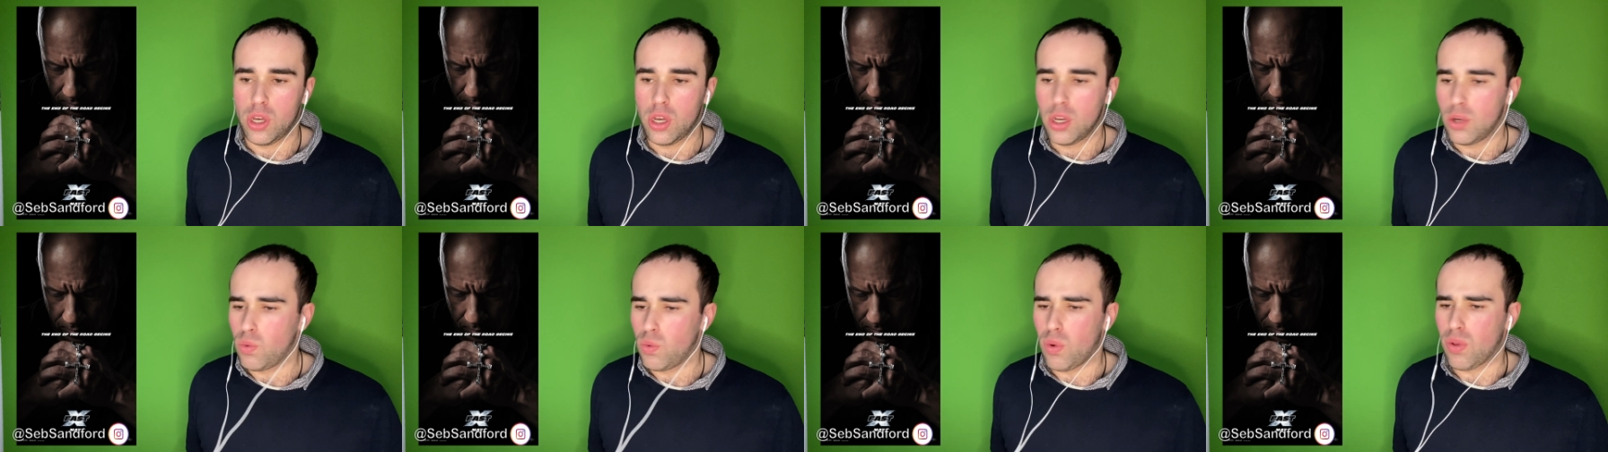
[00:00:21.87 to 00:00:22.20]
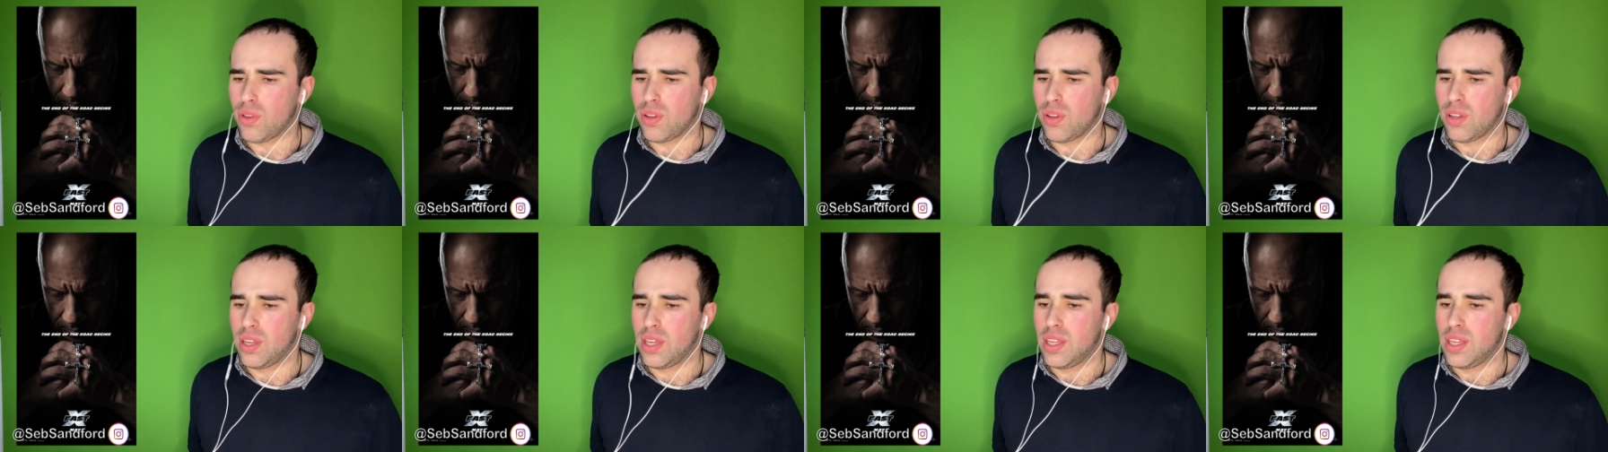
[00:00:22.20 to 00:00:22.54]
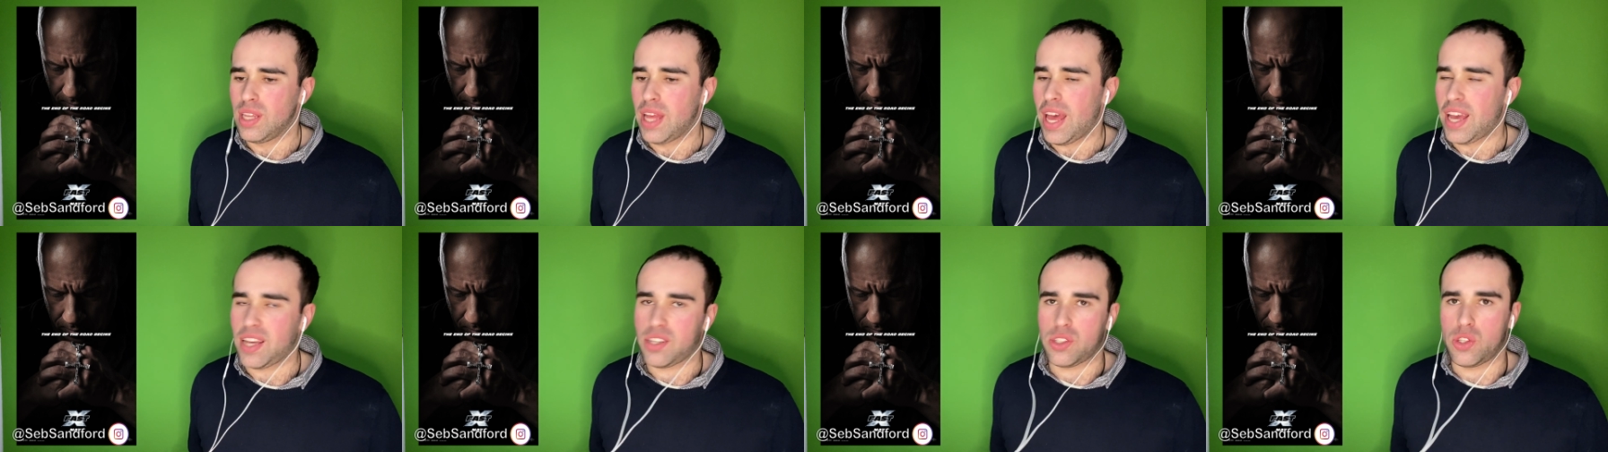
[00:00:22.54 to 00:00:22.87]
Well,
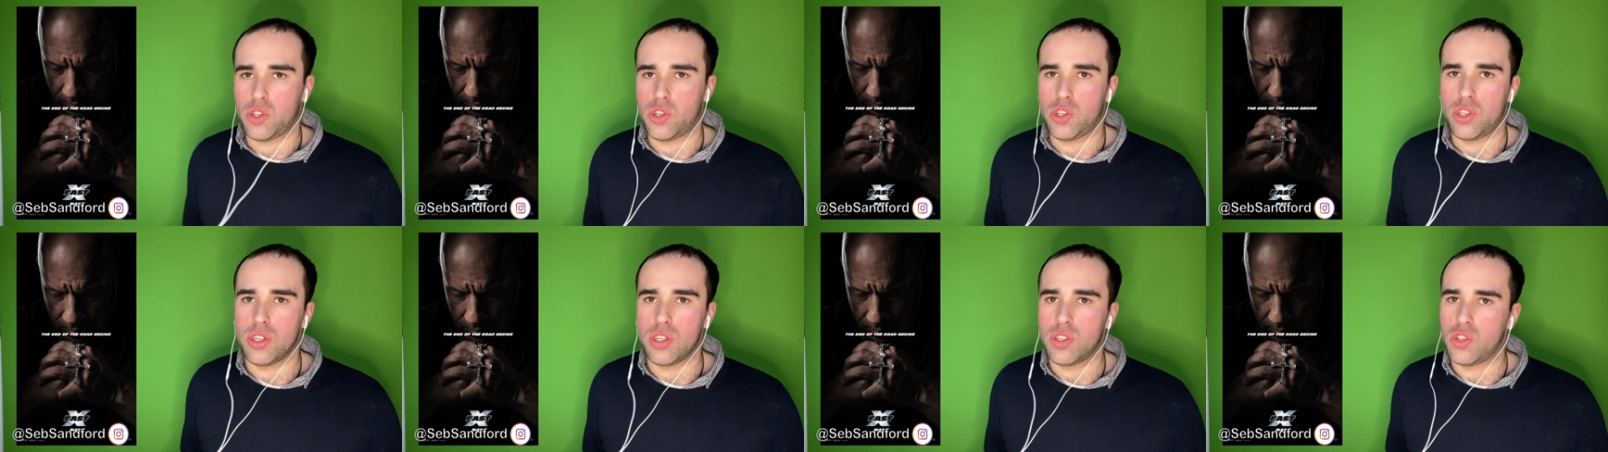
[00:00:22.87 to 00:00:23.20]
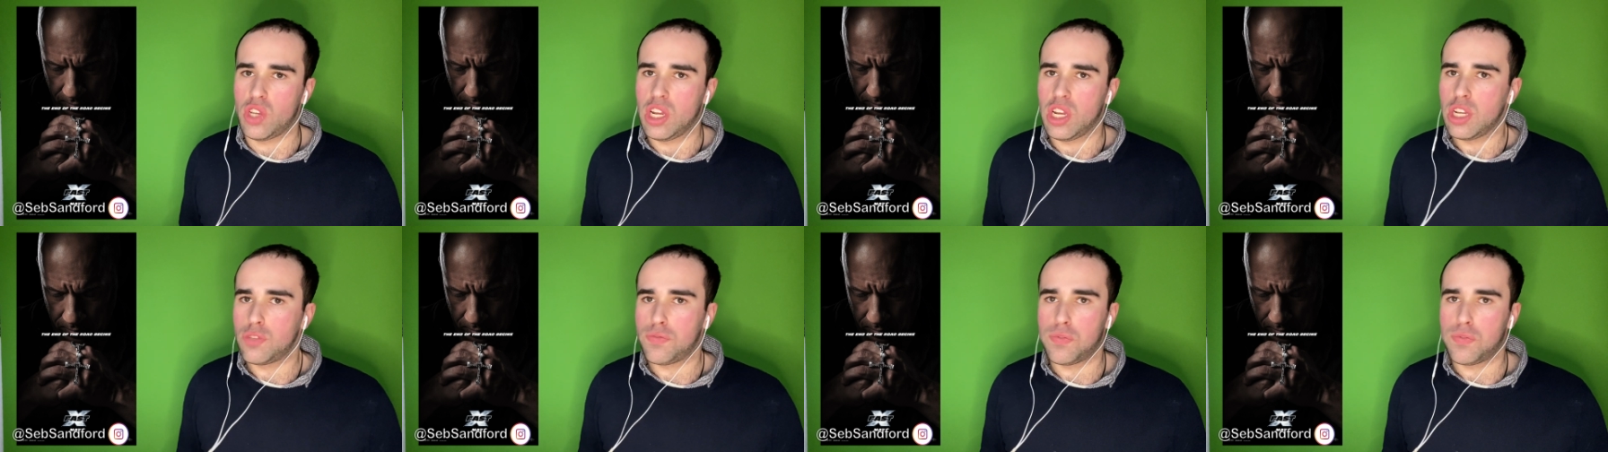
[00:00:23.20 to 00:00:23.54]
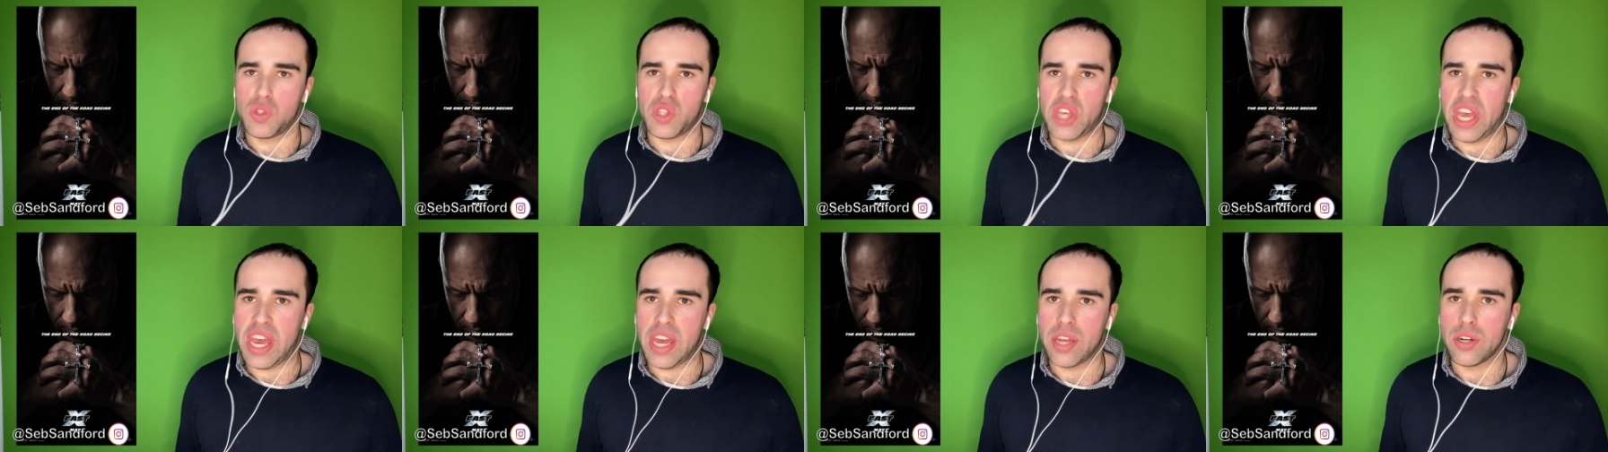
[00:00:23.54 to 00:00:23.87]
X stands for
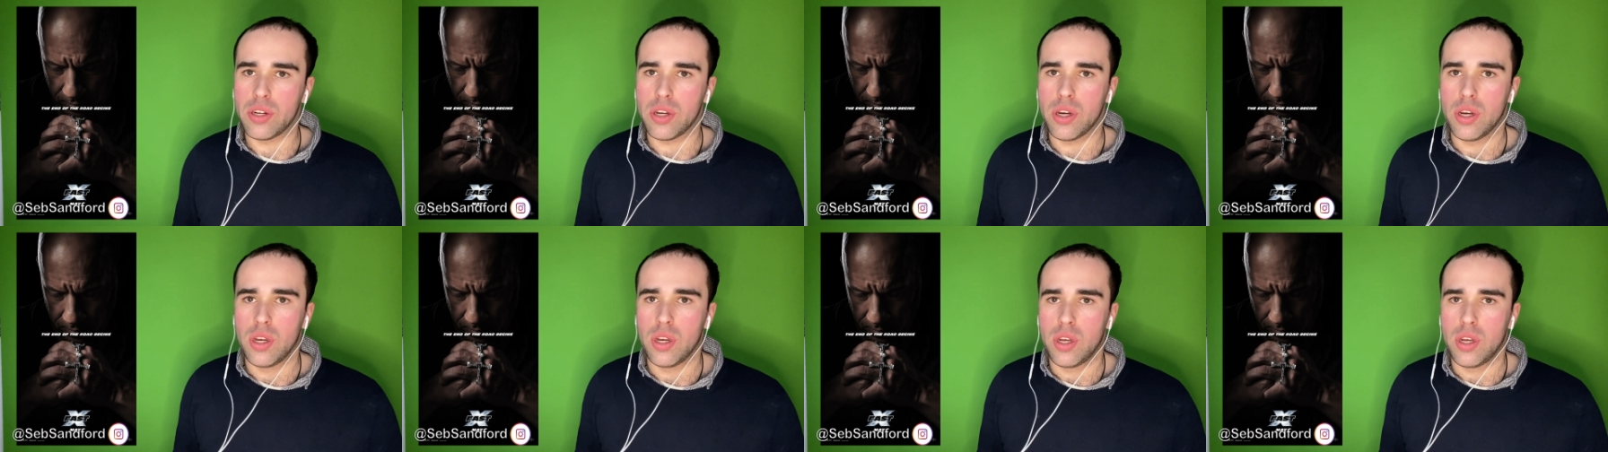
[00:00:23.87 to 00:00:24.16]
ten.